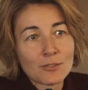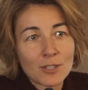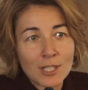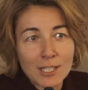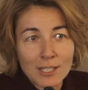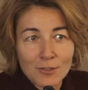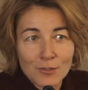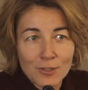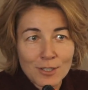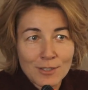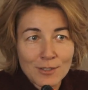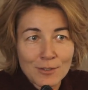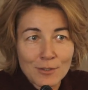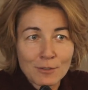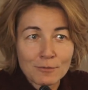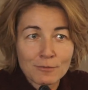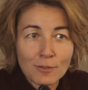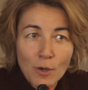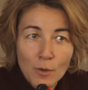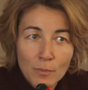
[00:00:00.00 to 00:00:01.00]
challenges
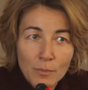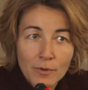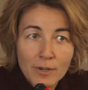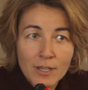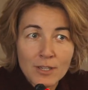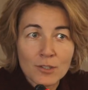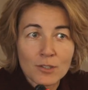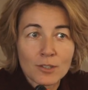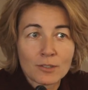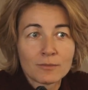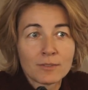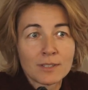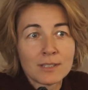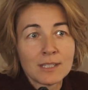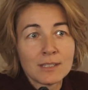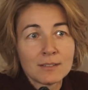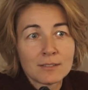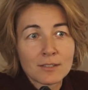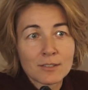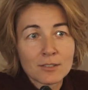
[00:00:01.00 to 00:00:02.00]
of cooperation with
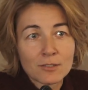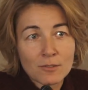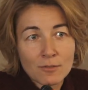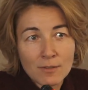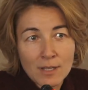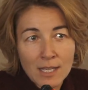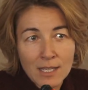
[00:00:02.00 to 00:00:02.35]
industry